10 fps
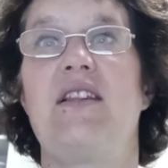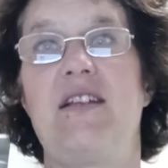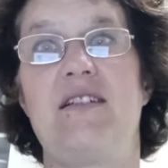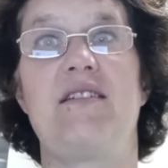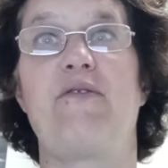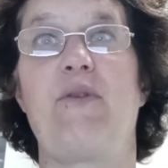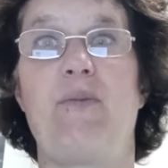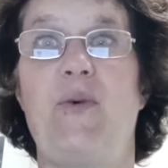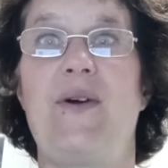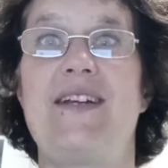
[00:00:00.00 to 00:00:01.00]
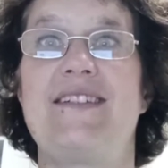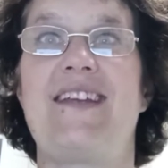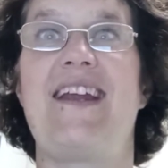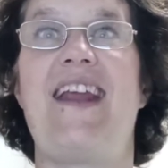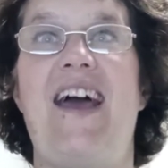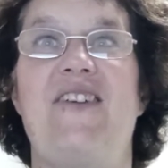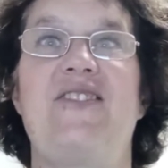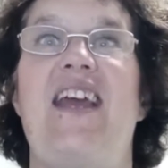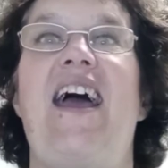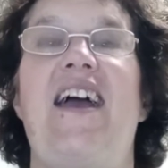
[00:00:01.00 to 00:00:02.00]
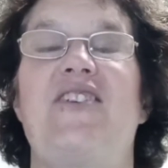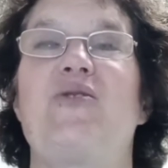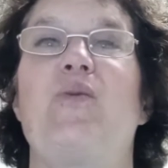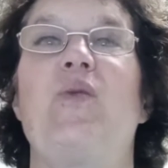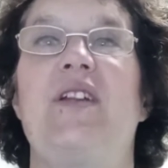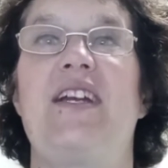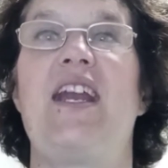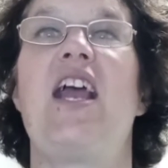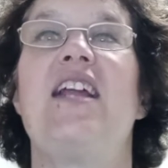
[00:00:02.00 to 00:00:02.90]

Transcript: these different points and how to actually